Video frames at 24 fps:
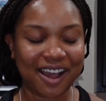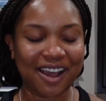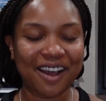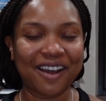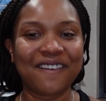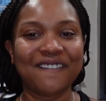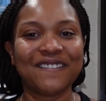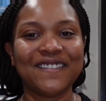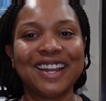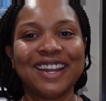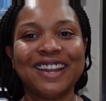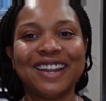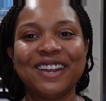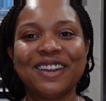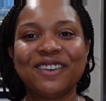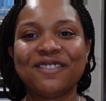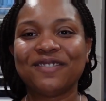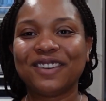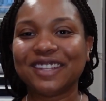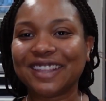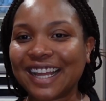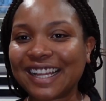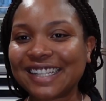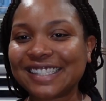Um,
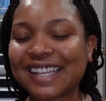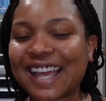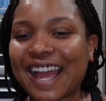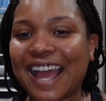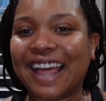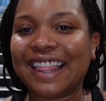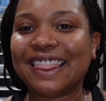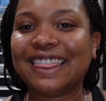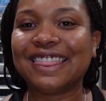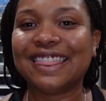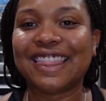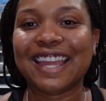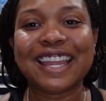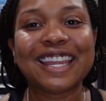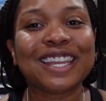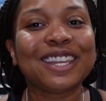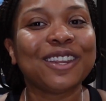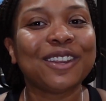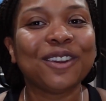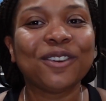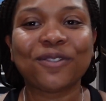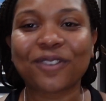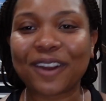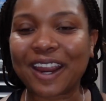but that's that.
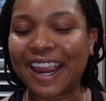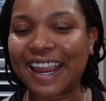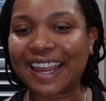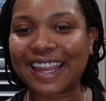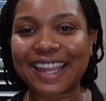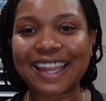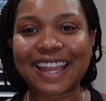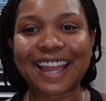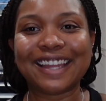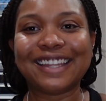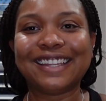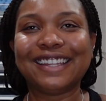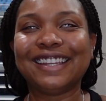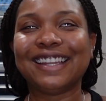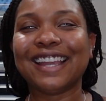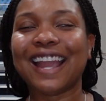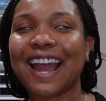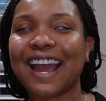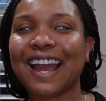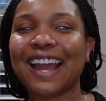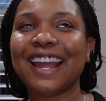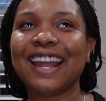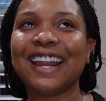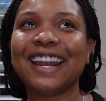Thank you for hanging
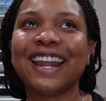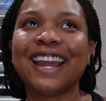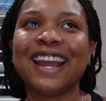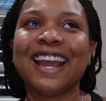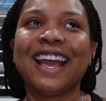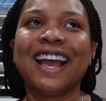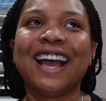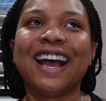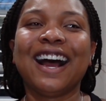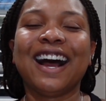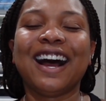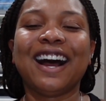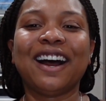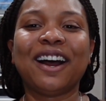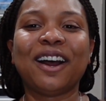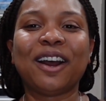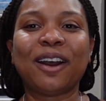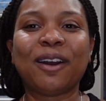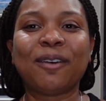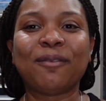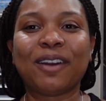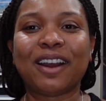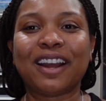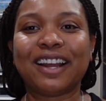again.
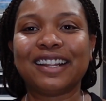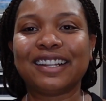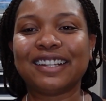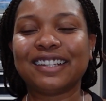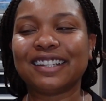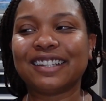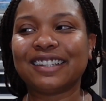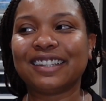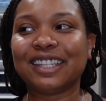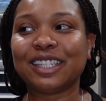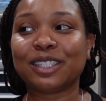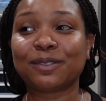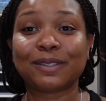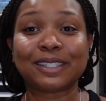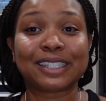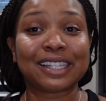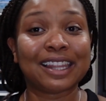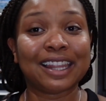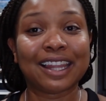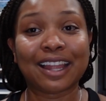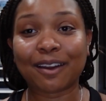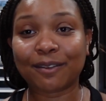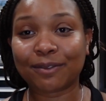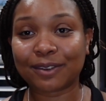Um, this was
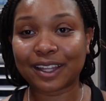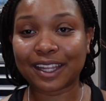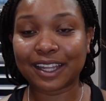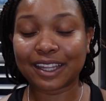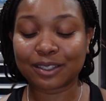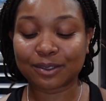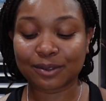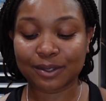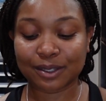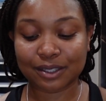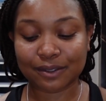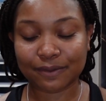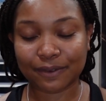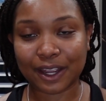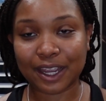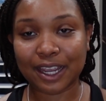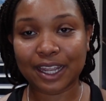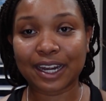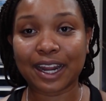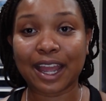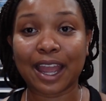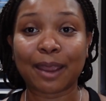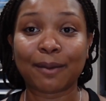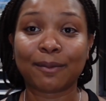lovely. This was
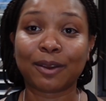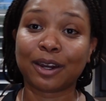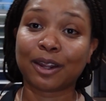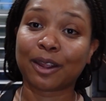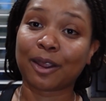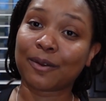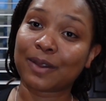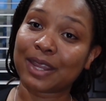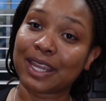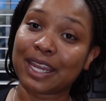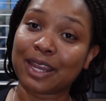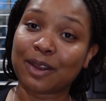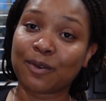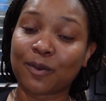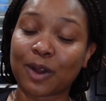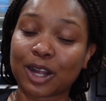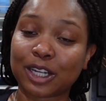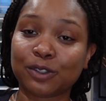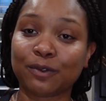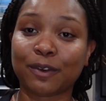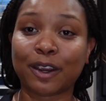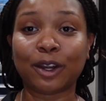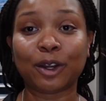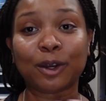fun. I'm gonna go eat and
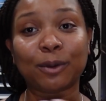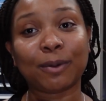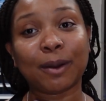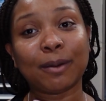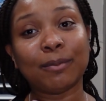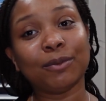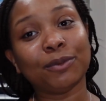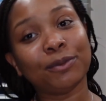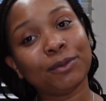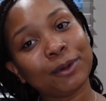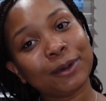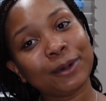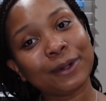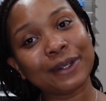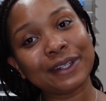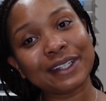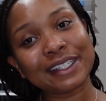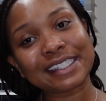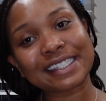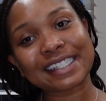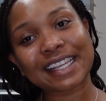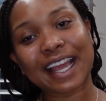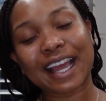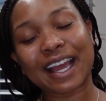watch Vanderpump
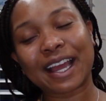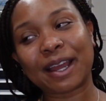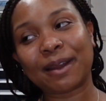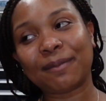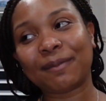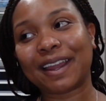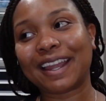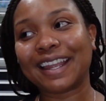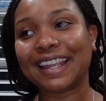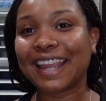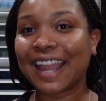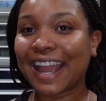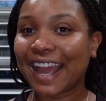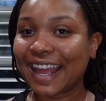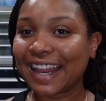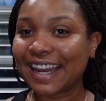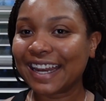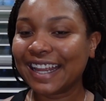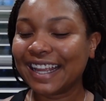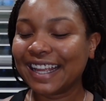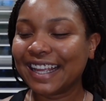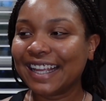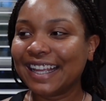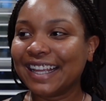Rules um,
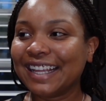again.